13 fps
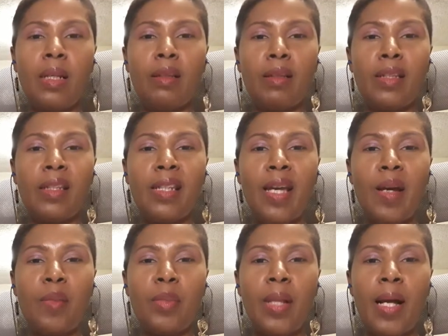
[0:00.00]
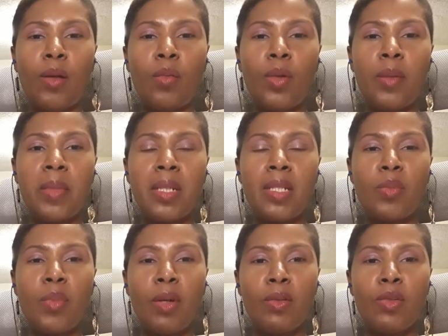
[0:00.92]
looking at Black women's
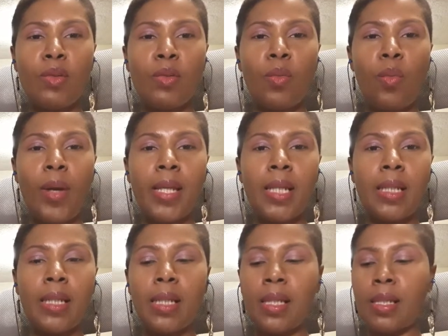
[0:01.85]
spiritual awakening.